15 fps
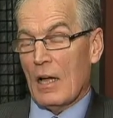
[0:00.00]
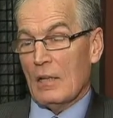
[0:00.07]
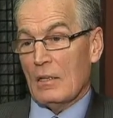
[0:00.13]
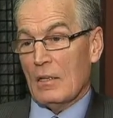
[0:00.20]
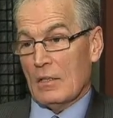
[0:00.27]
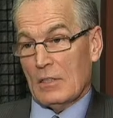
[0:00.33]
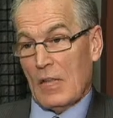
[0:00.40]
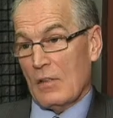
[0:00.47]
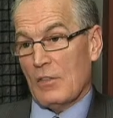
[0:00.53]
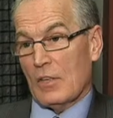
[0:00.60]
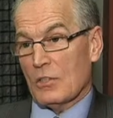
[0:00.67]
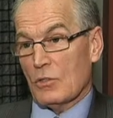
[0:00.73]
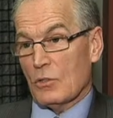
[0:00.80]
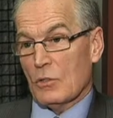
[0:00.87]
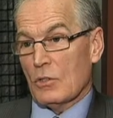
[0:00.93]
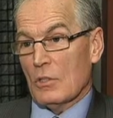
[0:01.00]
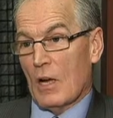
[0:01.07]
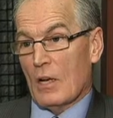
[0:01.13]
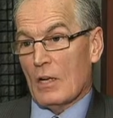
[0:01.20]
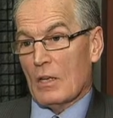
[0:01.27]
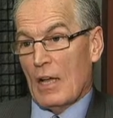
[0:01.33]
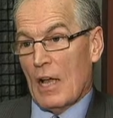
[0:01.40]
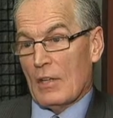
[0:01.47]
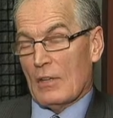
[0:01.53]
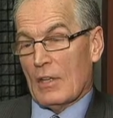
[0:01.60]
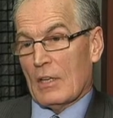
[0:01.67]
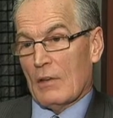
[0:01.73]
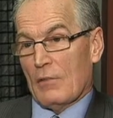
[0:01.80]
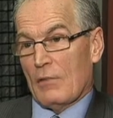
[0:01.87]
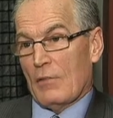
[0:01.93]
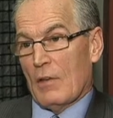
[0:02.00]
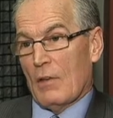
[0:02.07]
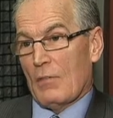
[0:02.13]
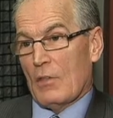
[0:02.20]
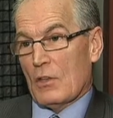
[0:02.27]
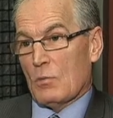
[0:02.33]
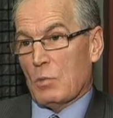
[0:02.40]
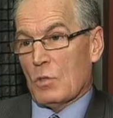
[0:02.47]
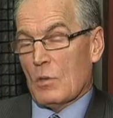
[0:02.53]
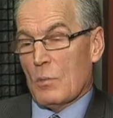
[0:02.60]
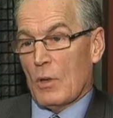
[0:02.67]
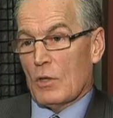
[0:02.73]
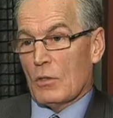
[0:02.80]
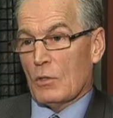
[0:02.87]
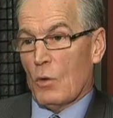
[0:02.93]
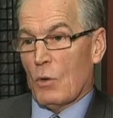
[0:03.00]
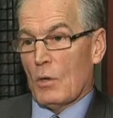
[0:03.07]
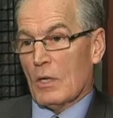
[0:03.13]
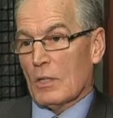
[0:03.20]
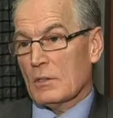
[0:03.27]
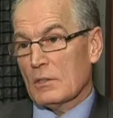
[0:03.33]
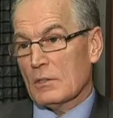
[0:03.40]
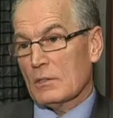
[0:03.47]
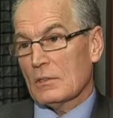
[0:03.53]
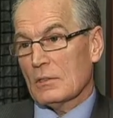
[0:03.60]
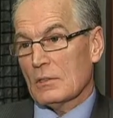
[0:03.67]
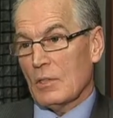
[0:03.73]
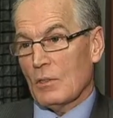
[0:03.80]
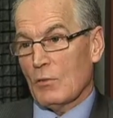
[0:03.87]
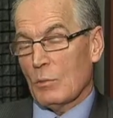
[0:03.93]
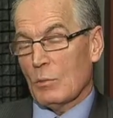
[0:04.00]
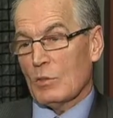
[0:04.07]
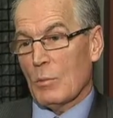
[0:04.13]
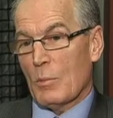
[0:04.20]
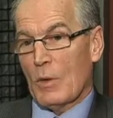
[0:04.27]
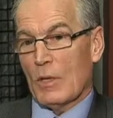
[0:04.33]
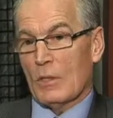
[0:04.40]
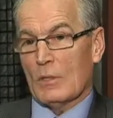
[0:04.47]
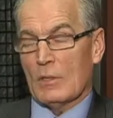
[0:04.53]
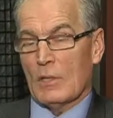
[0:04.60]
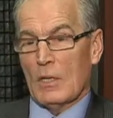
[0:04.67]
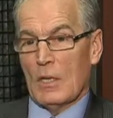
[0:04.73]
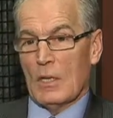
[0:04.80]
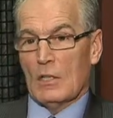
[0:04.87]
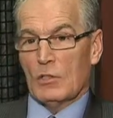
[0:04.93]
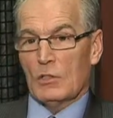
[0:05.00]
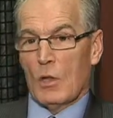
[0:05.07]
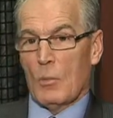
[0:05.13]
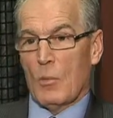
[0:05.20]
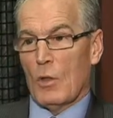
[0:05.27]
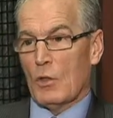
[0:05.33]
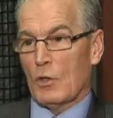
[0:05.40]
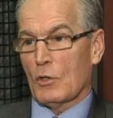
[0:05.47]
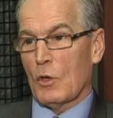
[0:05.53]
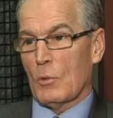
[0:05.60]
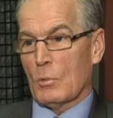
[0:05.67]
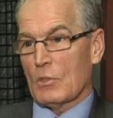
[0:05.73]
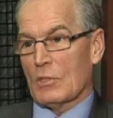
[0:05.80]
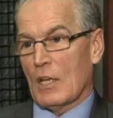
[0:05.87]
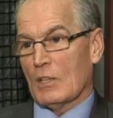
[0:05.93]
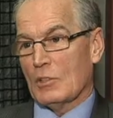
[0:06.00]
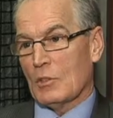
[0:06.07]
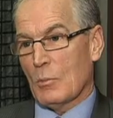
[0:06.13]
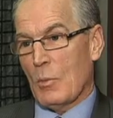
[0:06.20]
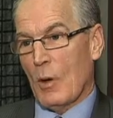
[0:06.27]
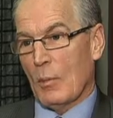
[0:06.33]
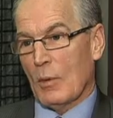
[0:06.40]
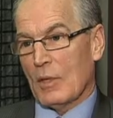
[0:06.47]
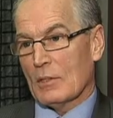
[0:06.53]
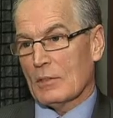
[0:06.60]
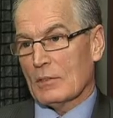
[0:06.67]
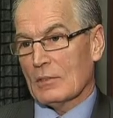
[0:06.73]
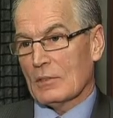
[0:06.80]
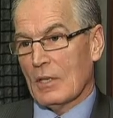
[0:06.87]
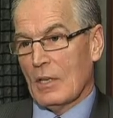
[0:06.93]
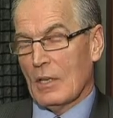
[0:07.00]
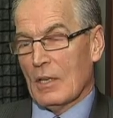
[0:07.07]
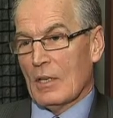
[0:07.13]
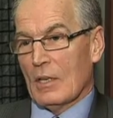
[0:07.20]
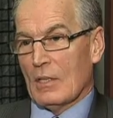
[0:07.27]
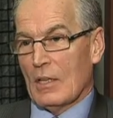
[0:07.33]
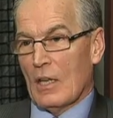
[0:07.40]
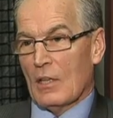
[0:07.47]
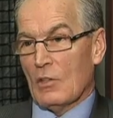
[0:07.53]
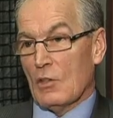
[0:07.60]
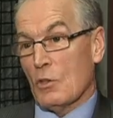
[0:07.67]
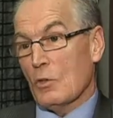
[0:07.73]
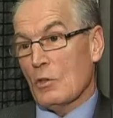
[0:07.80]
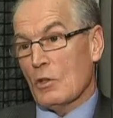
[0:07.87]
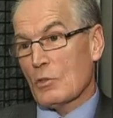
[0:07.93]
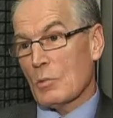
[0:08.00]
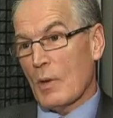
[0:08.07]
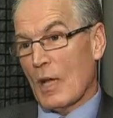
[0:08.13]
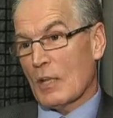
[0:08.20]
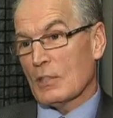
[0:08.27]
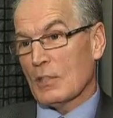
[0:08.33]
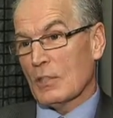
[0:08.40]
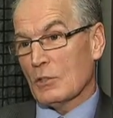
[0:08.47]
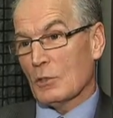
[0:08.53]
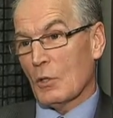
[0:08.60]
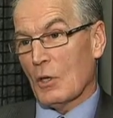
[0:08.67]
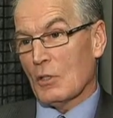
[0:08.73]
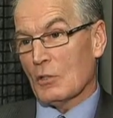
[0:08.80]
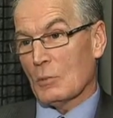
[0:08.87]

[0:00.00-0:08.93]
Yes, I think it's a good yarn. I think if this was about Coalits, or if it was about some other group besides Republicans, then the Unionists would actually enjoy it as